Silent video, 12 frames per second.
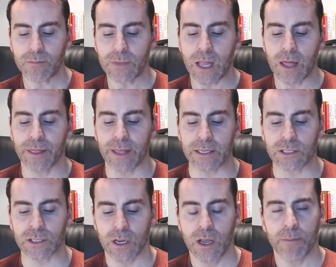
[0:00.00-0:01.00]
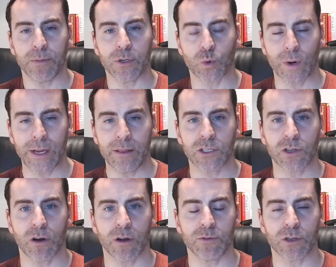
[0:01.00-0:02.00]
that between the
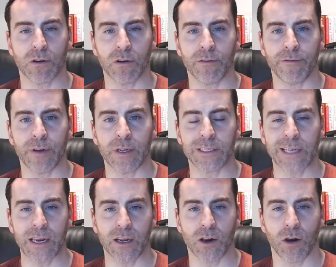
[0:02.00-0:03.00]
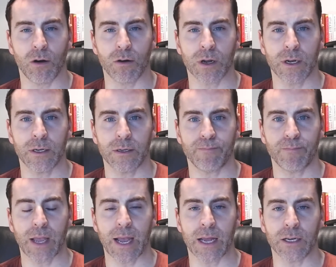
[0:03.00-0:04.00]
times of 10 o'clock
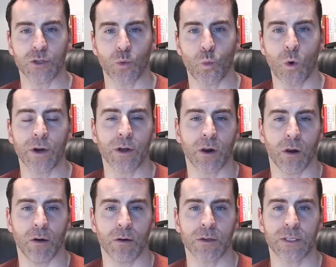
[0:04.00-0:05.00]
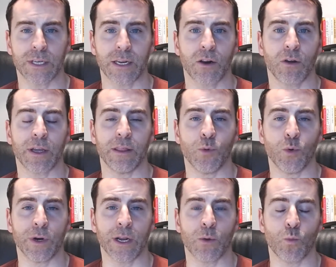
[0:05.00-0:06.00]
and 1 o'clock, 10 o'clock in the
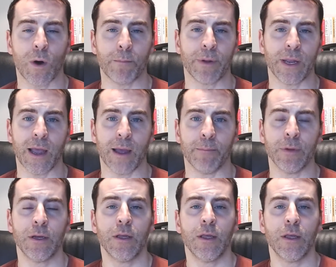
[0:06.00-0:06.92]
morning and 1 p.m,